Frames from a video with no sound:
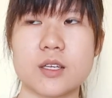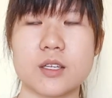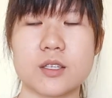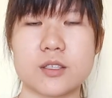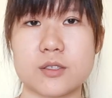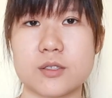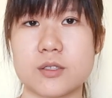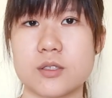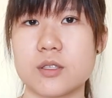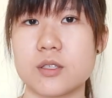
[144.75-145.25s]

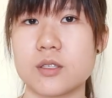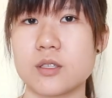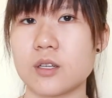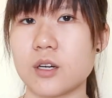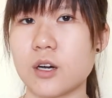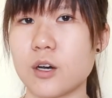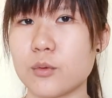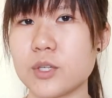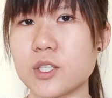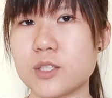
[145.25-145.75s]
it's
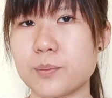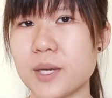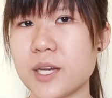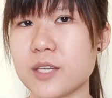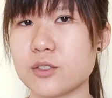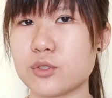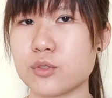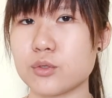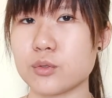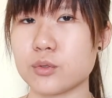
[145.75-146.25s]
always
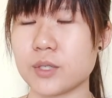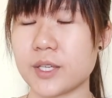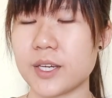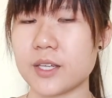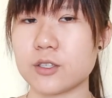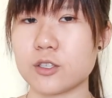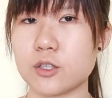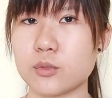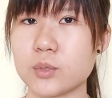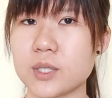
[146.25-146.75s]
best to
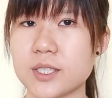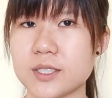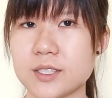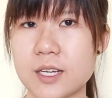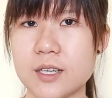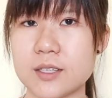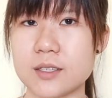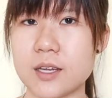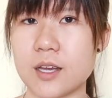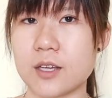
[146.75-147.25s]
get your work
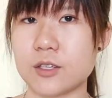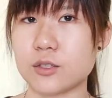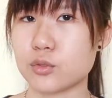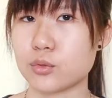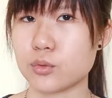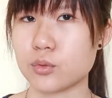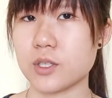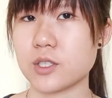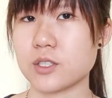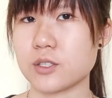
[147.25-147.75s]
done as
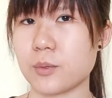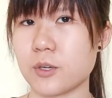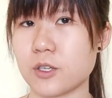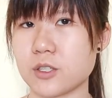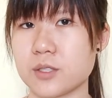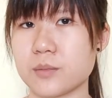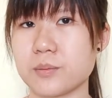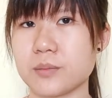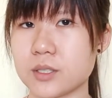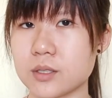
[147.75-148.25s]
soon as
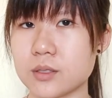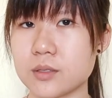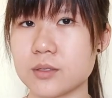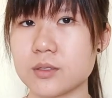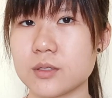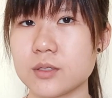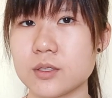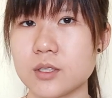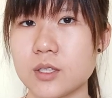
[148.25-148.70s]
possible.